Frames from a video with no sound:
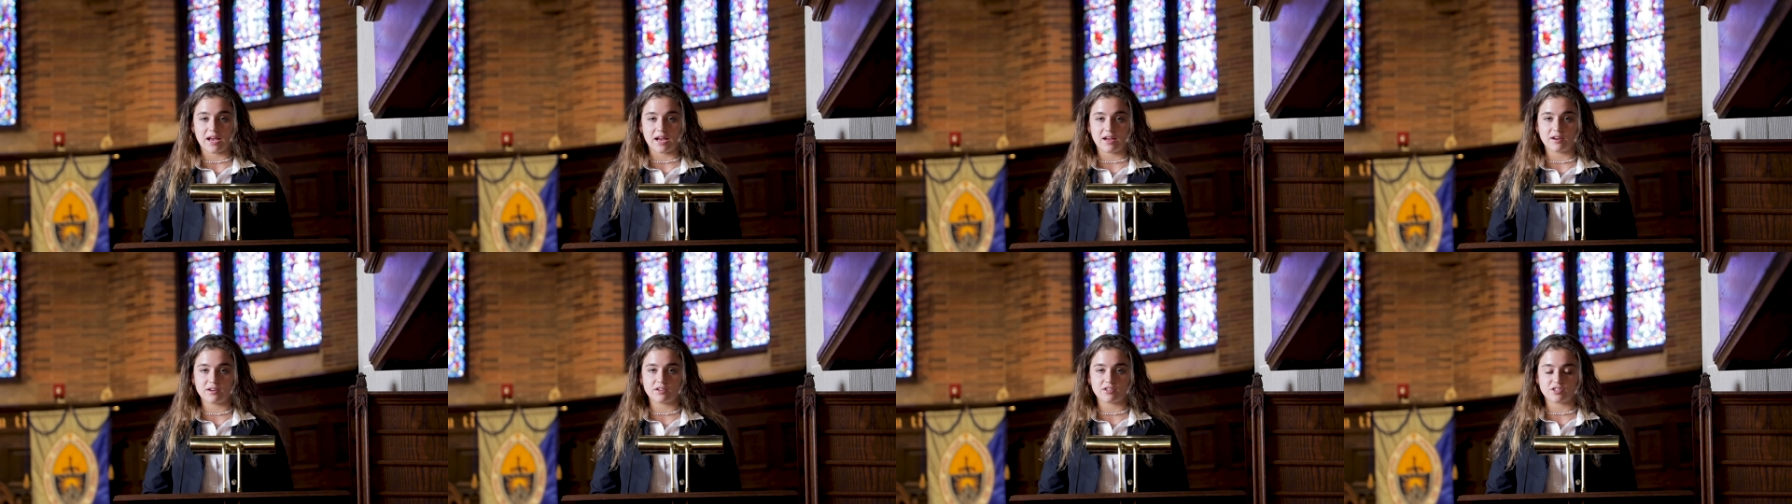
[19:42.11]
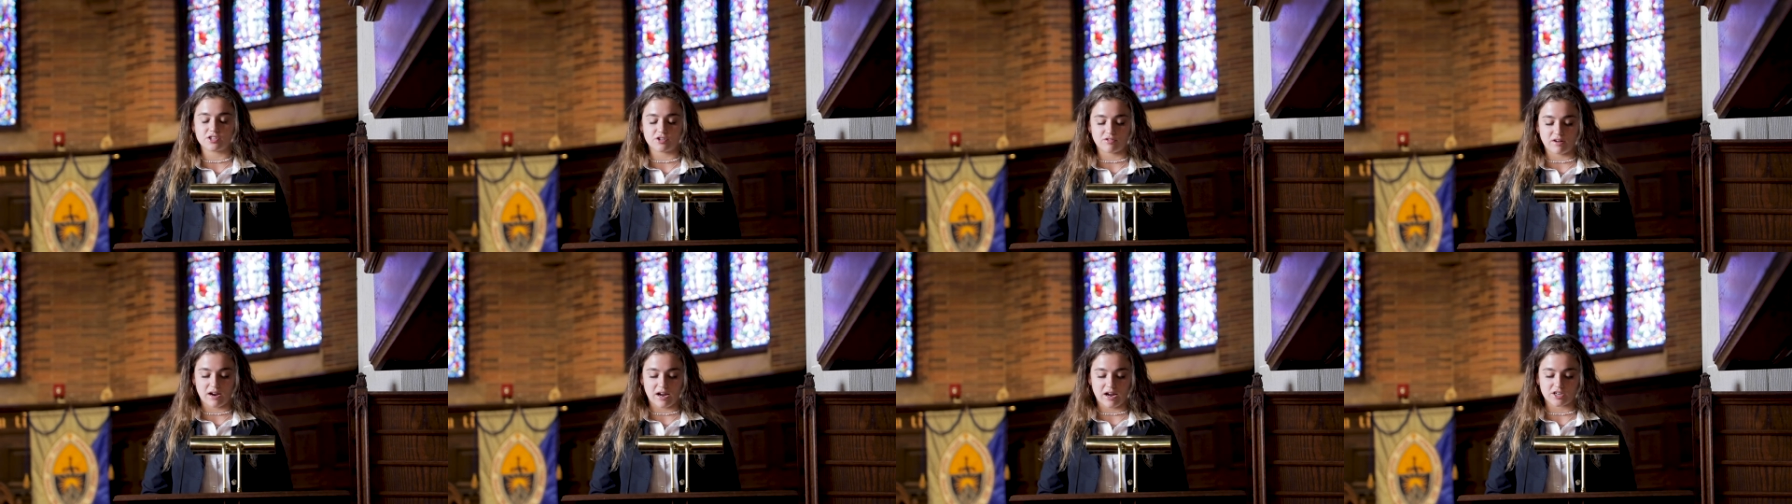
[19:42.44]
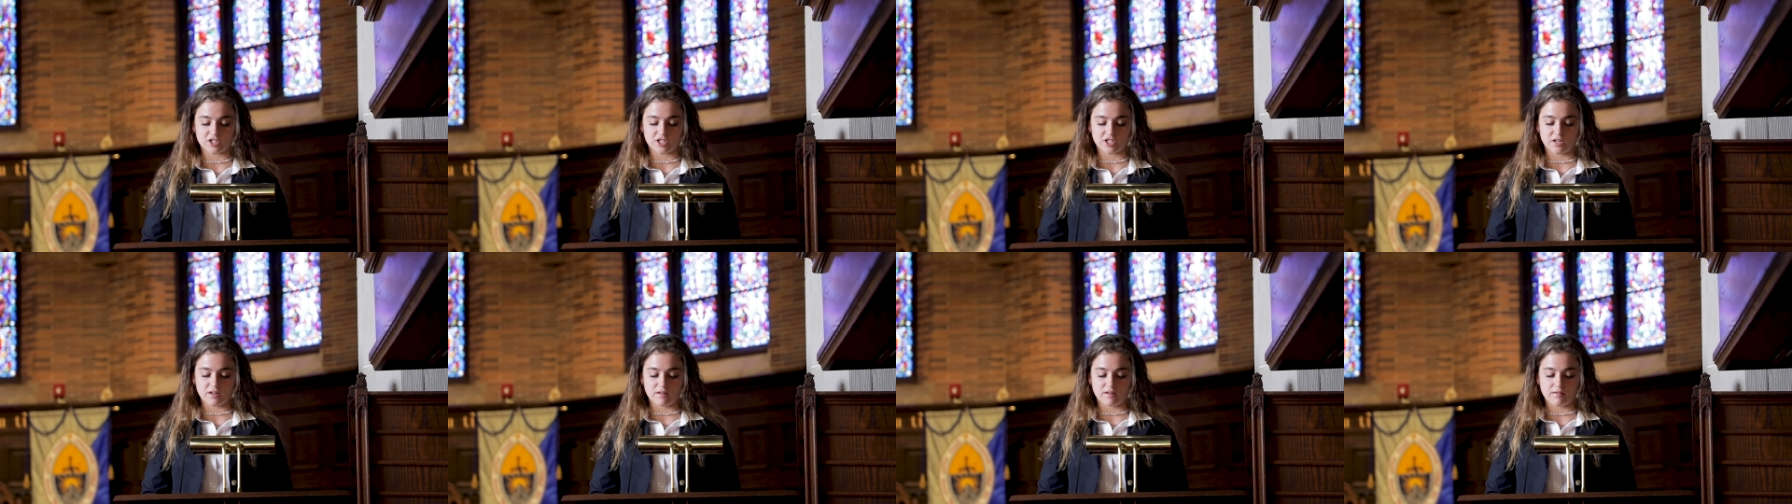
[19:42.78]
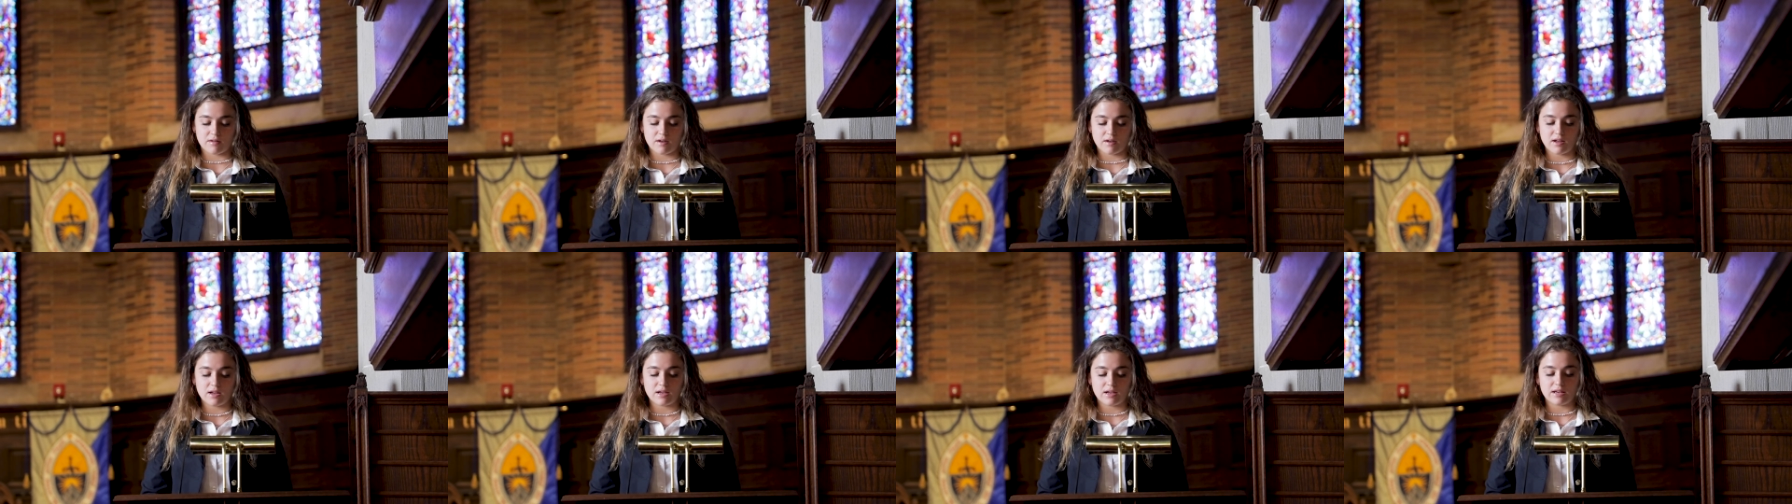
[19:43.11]
and
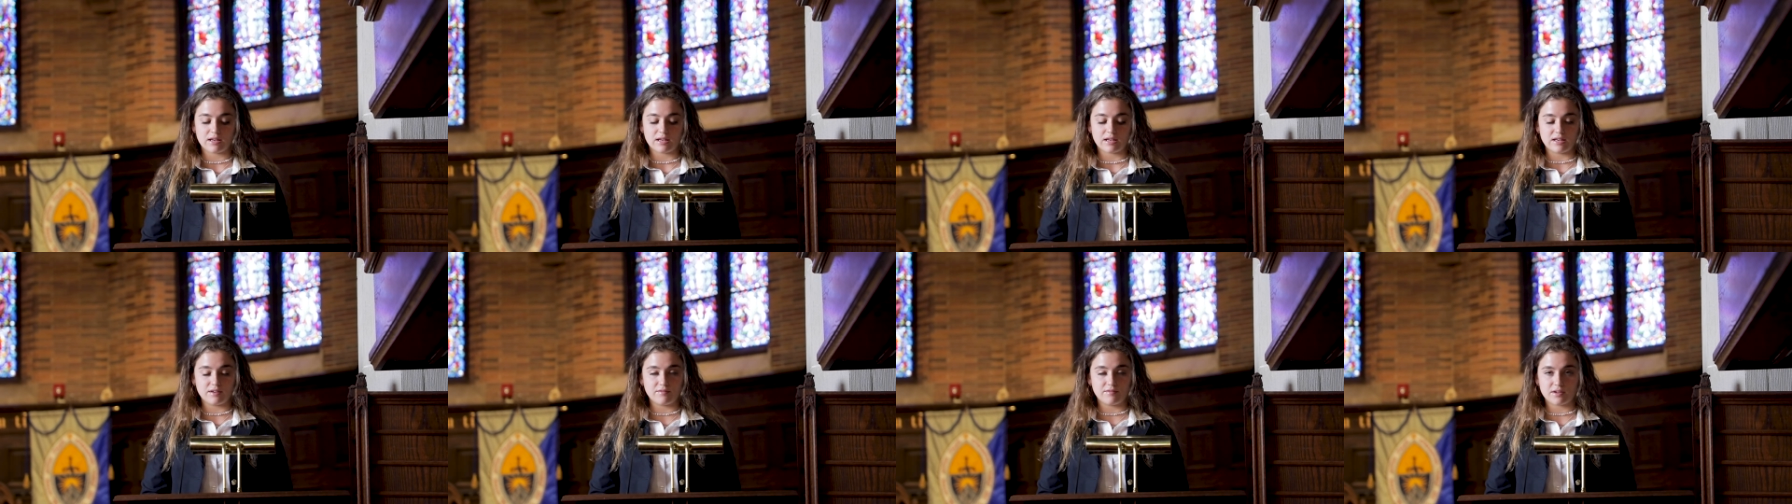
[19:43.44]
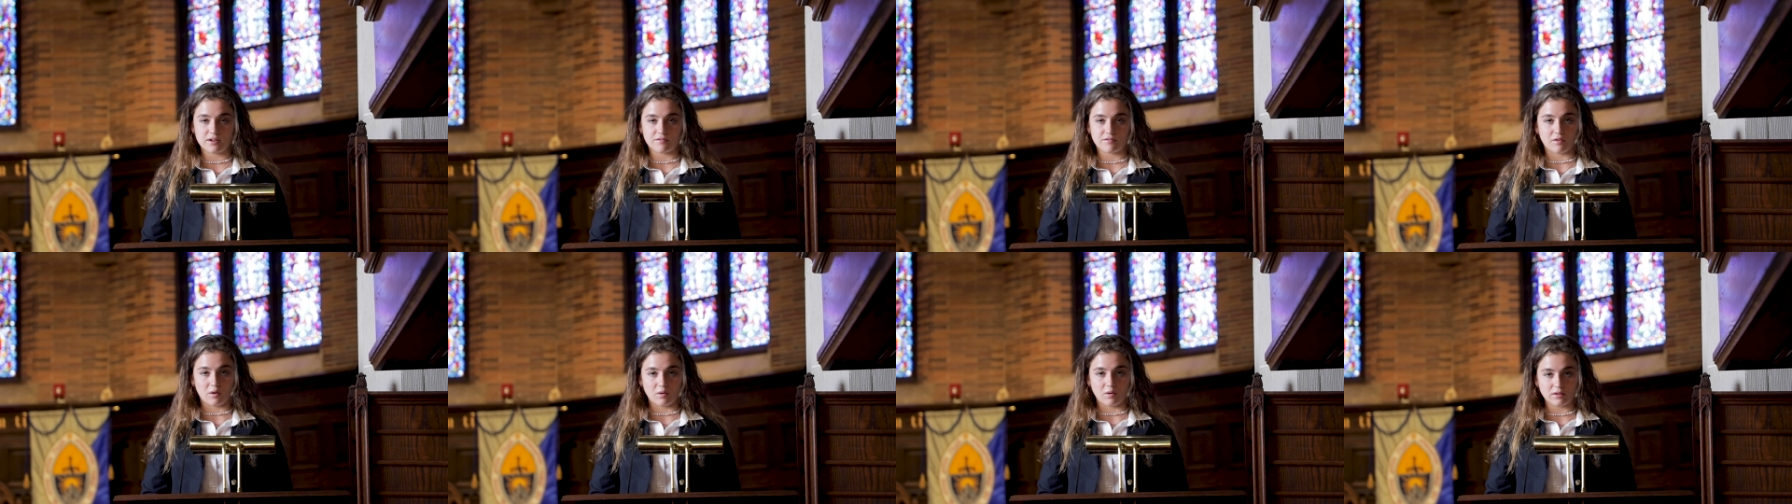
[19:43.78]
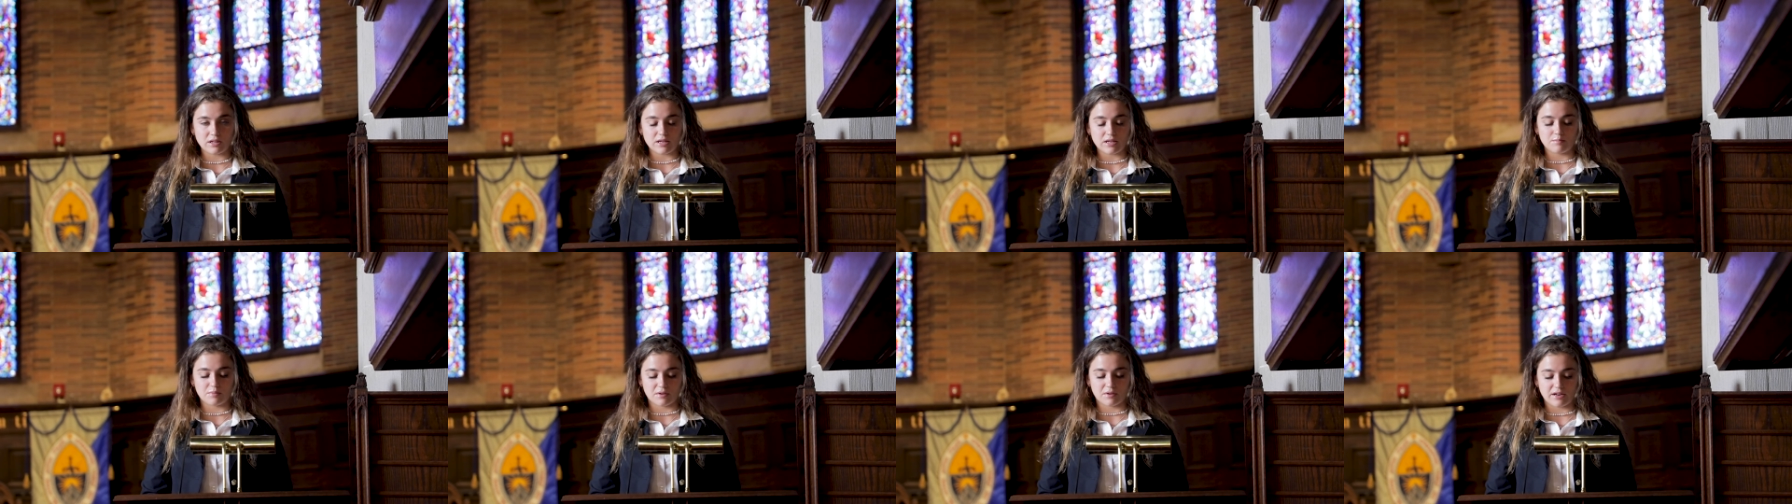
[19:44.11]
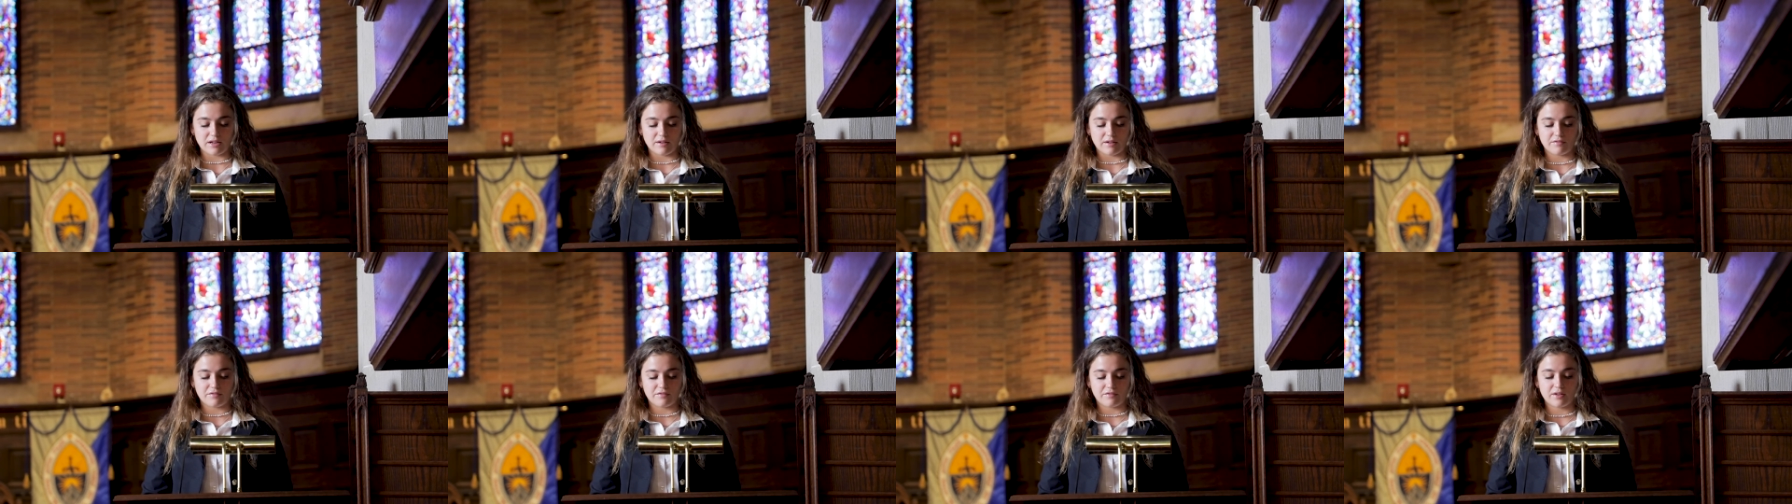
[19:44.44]
interaction, even if only
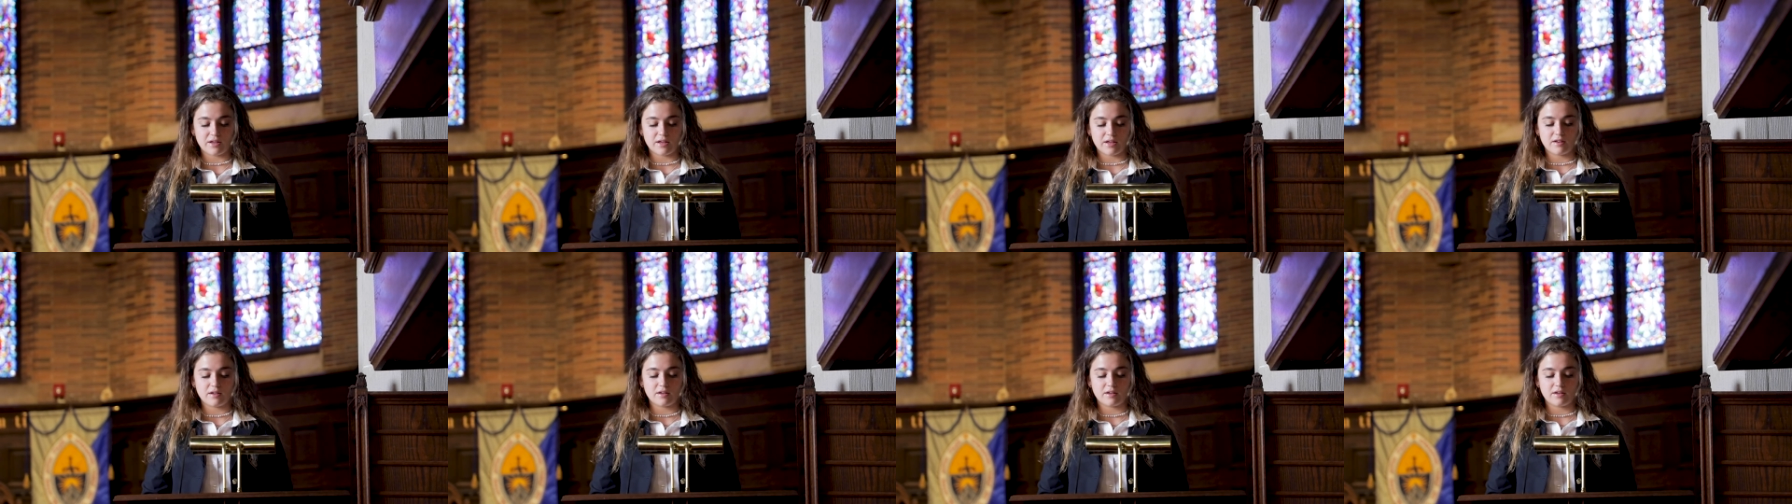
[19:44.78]
brief,